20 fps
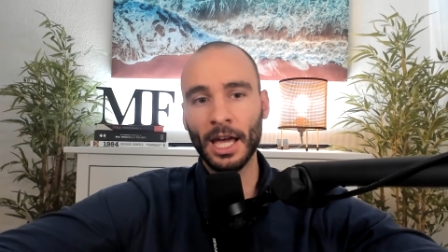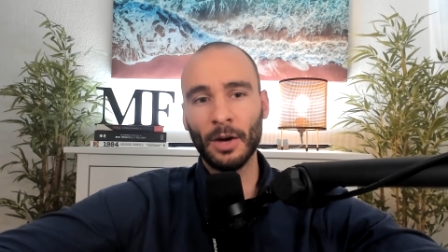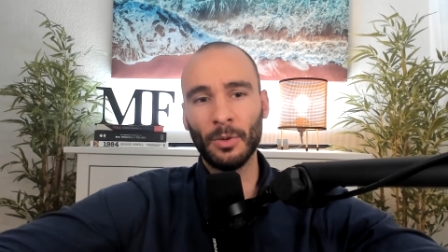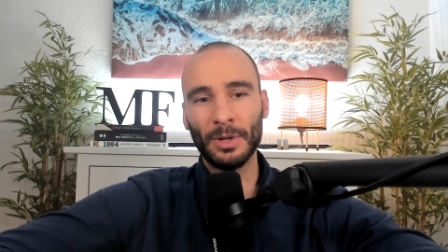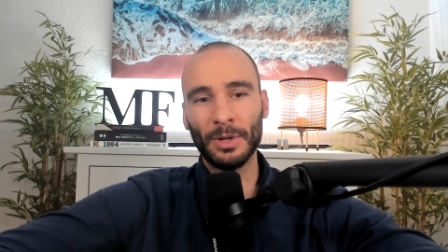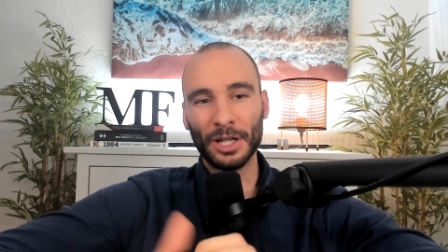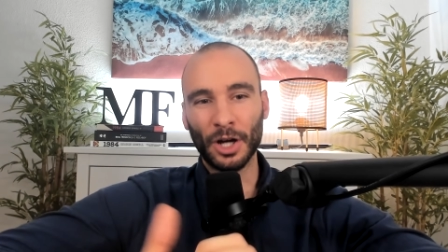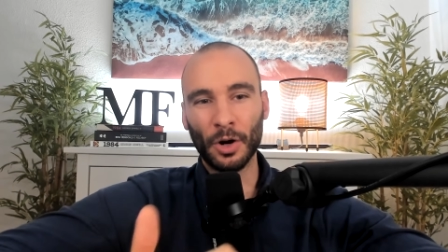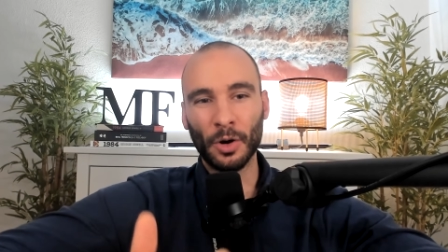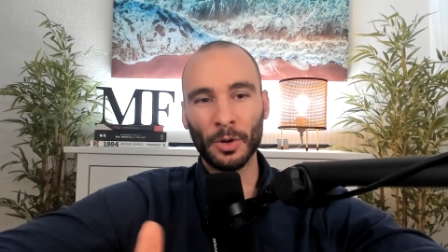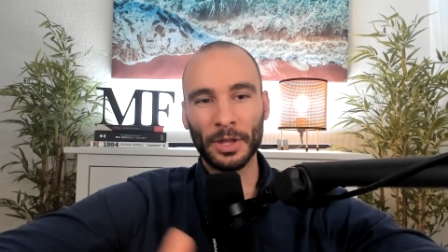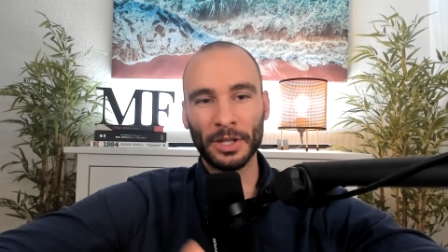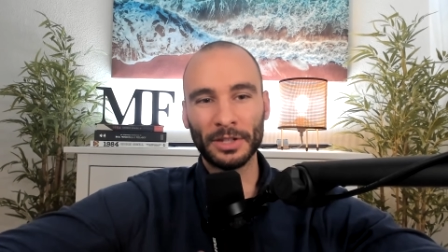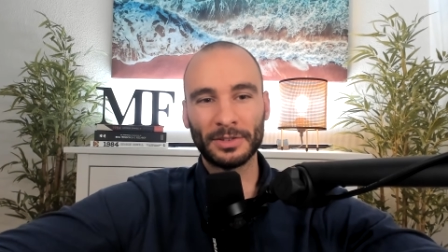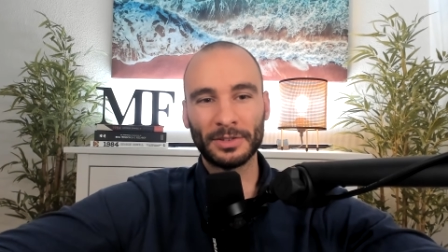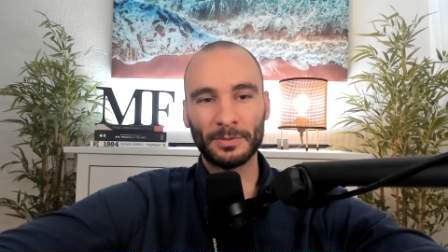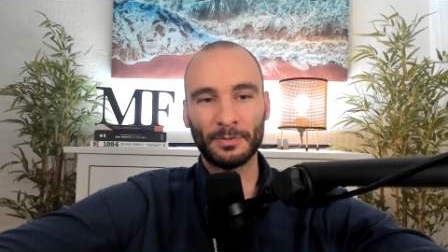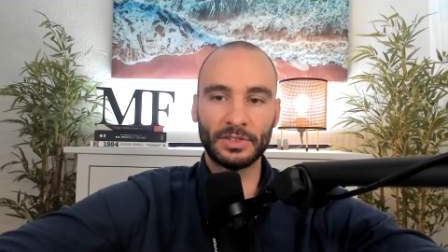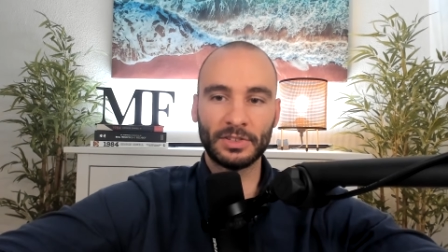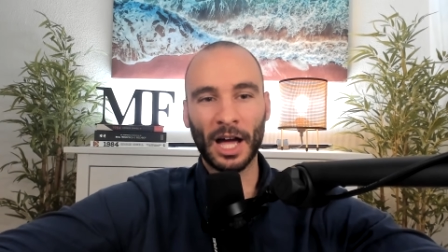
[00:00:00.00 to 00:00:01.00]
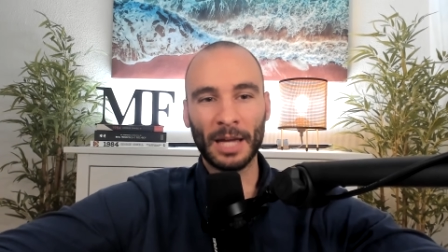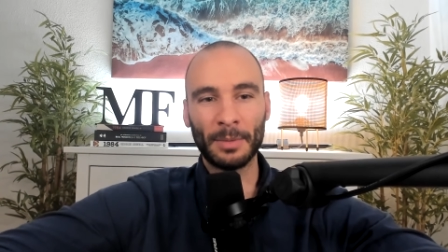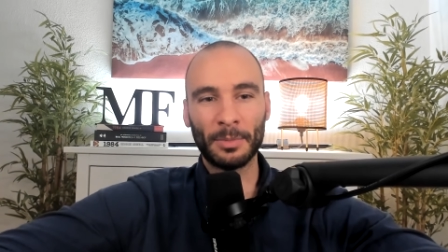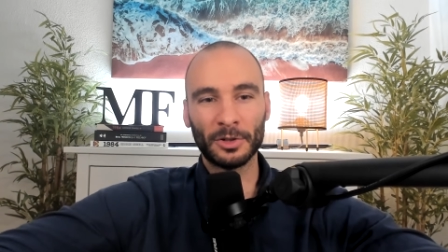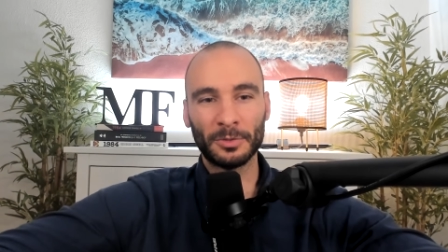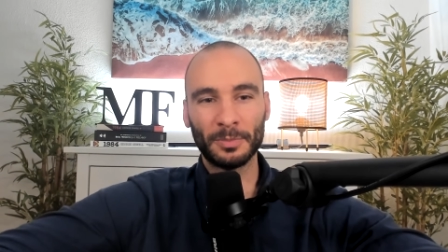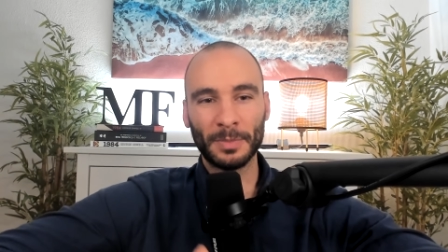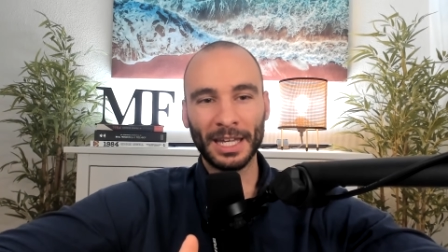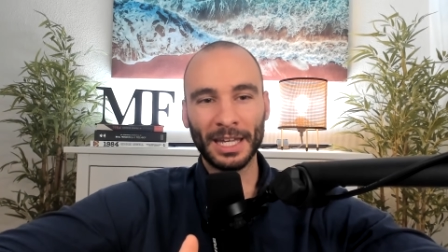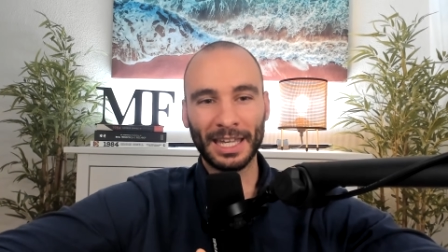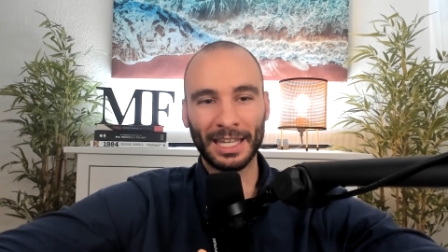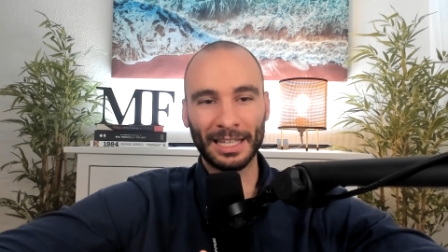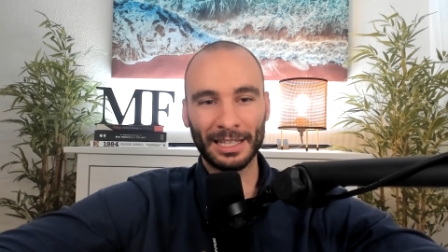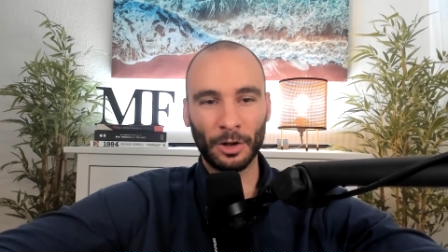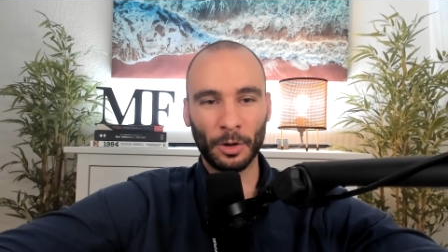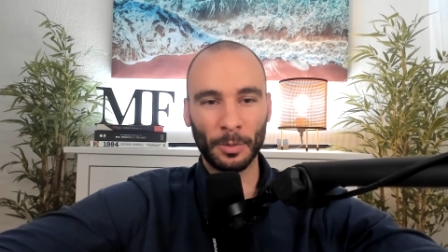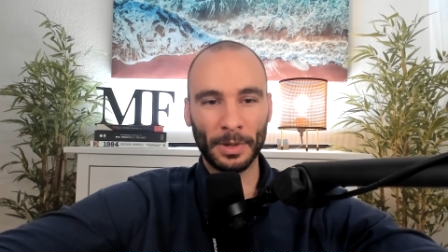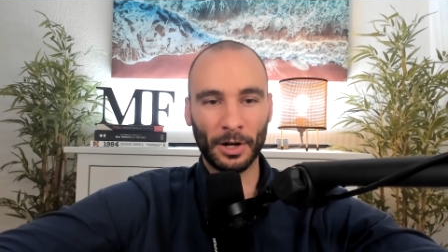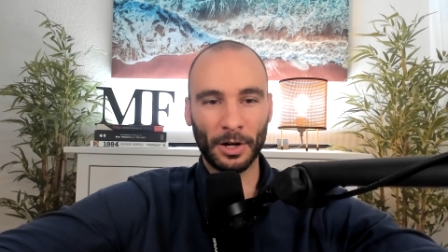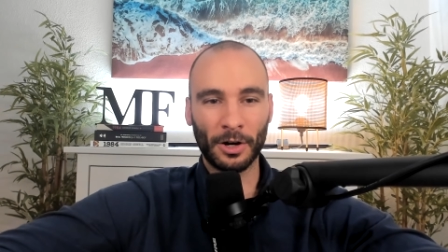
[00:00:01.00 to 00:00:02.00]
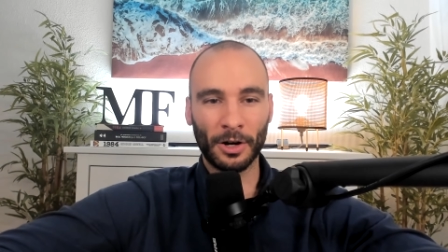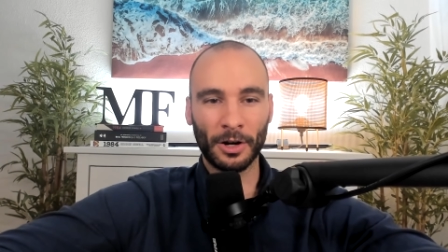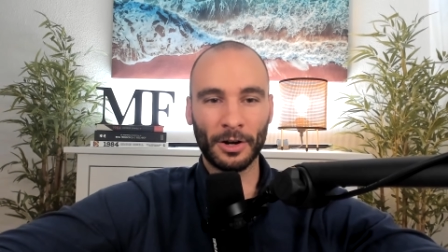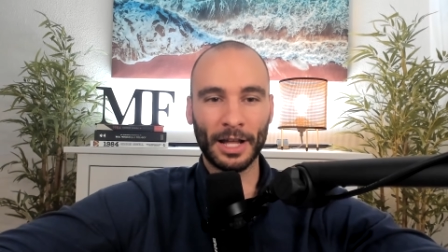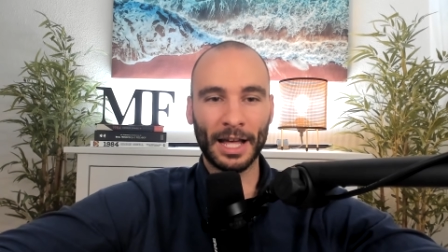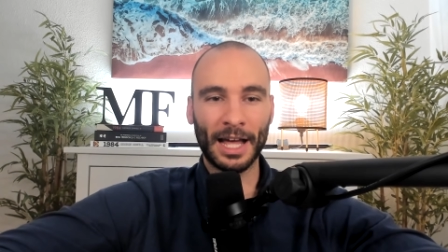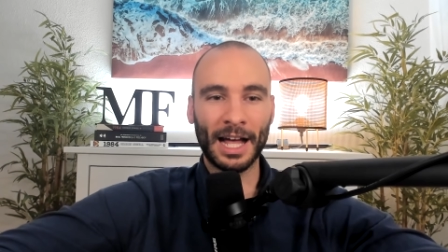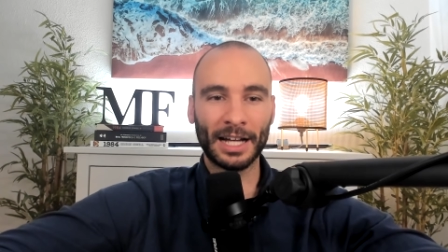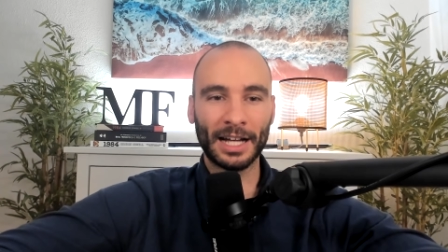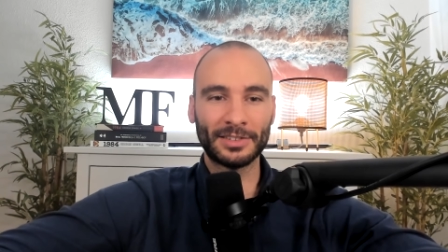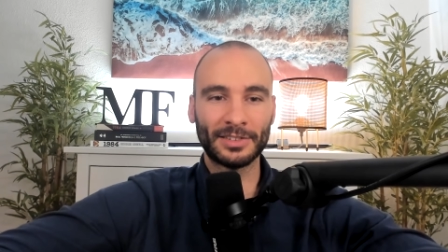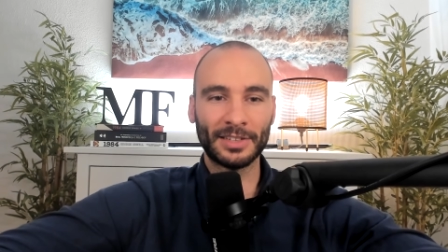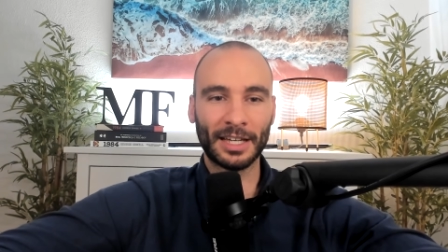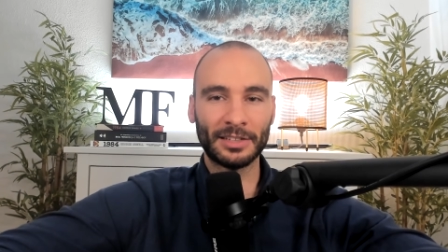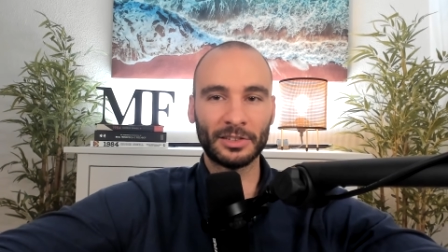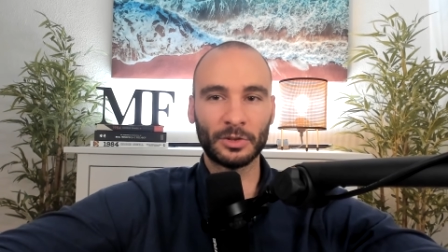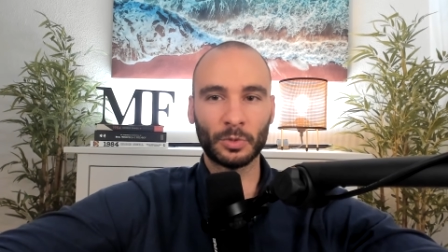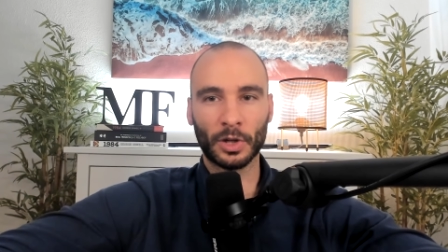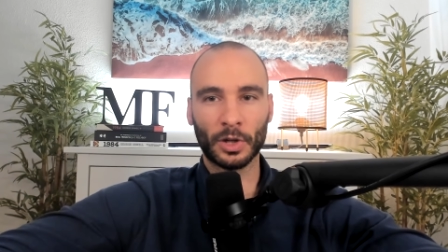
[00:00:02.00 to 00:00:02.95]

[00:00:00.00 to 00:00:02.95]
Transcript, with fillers: we know this fiber's making it a little bit harder to access.